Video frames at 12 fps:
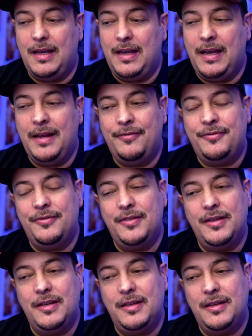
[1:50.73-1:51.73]
if
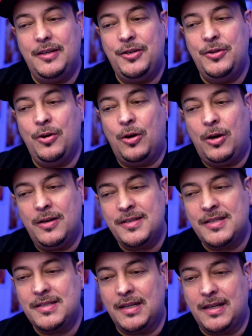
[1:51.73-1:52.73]
you are
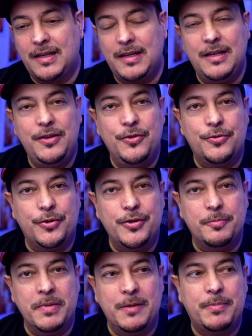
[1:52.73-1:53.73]
stuck in your
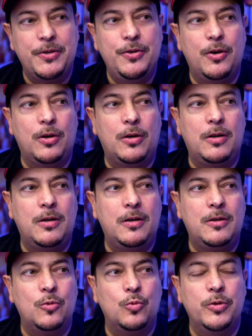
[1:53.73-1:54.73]
roadmap and you
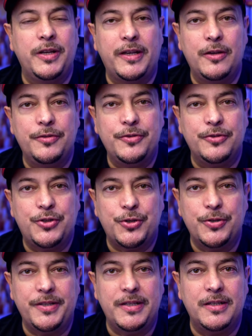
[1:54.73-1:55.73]
are working on your
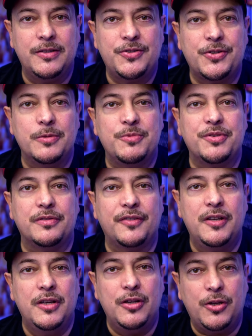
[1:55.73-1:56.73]
journey in terms of
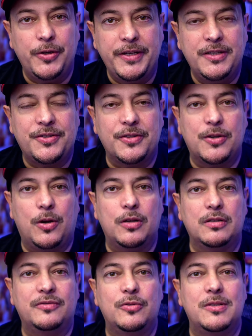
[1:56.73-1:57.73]
going into the
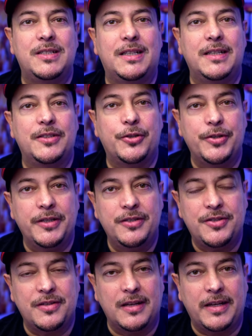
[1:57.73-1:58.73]
carnivore diet, going
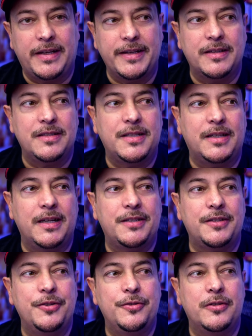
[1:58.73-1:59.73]
into the lion diet,
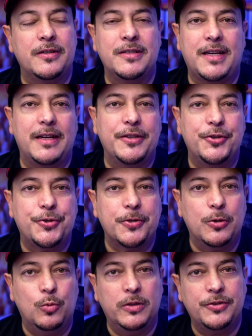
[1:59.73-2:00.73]
and you're not entirely
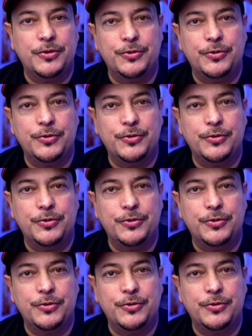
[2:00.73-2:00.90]
sure what to